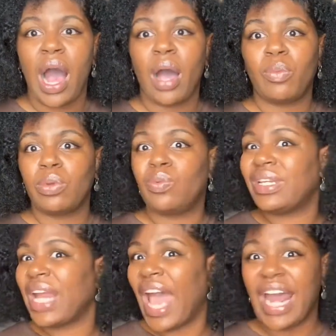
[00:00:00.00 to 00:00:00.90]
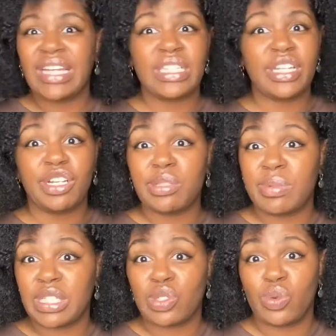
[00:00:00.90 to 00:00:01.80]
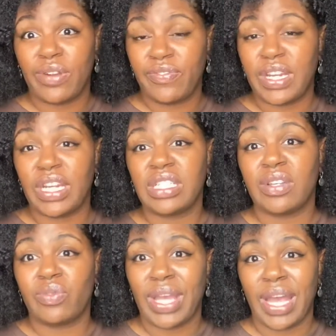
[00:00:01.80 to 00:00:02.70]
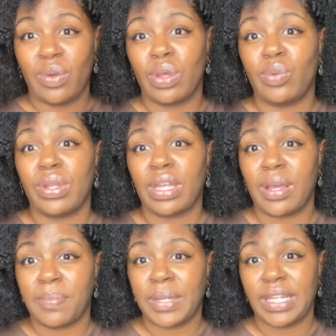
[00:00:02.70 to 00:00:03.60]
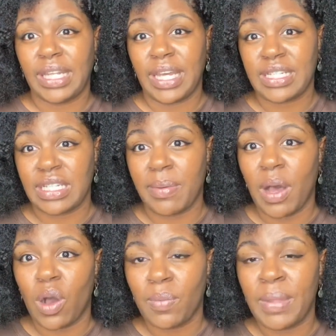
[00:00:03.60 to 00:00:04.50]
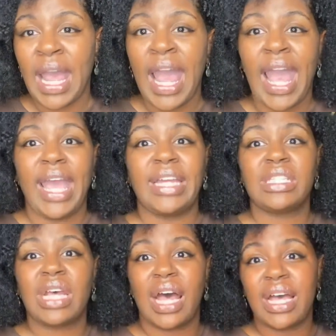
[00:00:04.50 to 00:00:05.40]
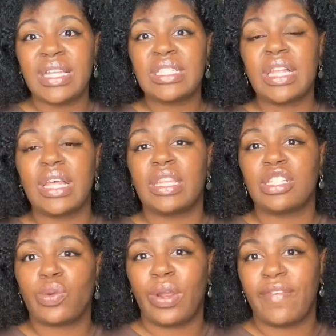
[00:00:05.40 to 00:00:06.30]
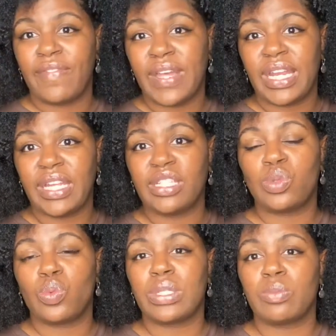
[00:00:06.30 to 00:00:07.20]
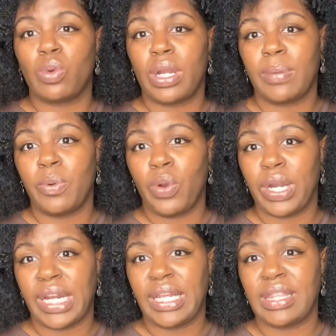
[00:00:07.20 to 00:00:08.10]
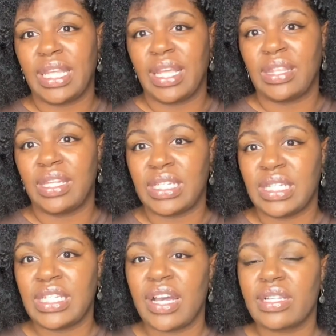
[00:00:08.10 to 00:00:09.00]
We wouldn't have had as near as much square footage if we had went with a completely custom home. And to us, the square footage was more important than the details